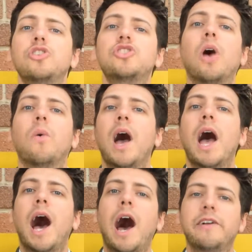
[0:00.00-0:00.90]
So,
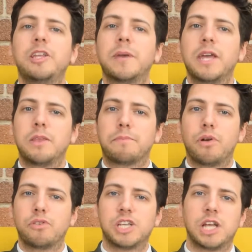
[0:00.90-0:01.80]
how do you begin the
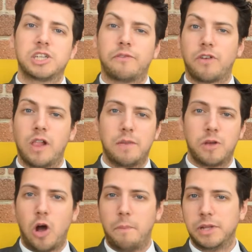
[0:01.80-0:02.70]
process of claiming
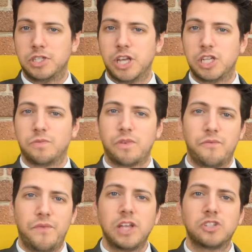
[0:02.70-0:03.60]
compensation for a
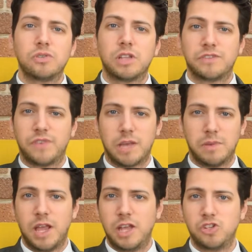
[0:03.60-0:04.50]
facial
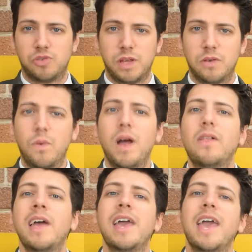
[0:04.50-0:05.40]
disfigurement injury?
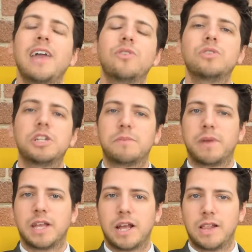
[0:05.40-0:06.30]
Well, in order to
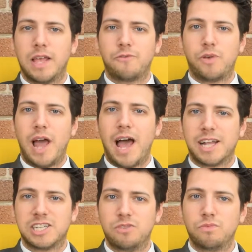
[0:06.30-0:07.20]
bring a claim for an
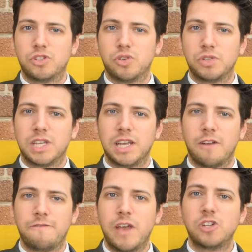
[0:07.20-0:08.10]
accident resulting in a
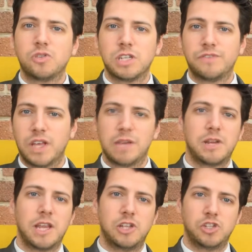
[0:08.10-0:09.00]
facial
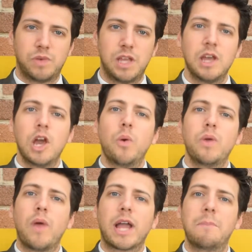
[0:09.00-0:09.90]
disfigurement injury, we
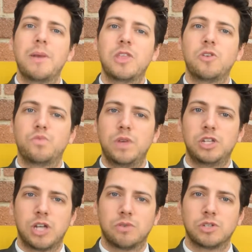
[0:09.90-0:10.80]
recommend that you
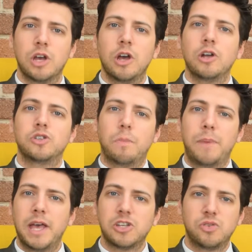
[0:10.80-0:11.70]
reach out to a
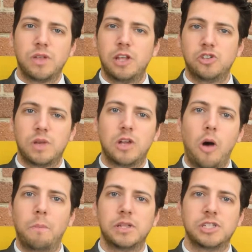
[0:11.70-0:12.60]
personal injury
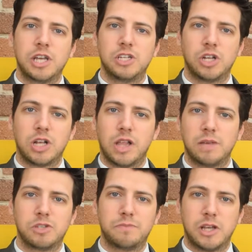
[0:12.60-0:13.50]
compensation
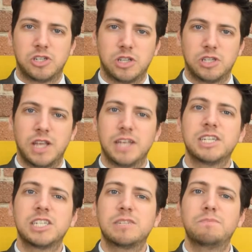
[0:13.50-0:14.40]
claims specialist that has
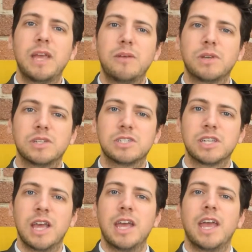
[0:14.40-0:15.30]

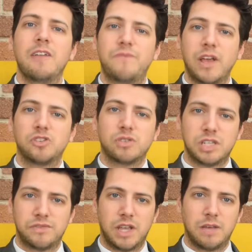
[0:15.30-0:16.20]
experience in facial
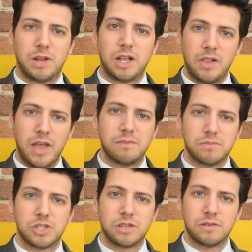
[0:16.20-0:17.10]
disfigurement claims.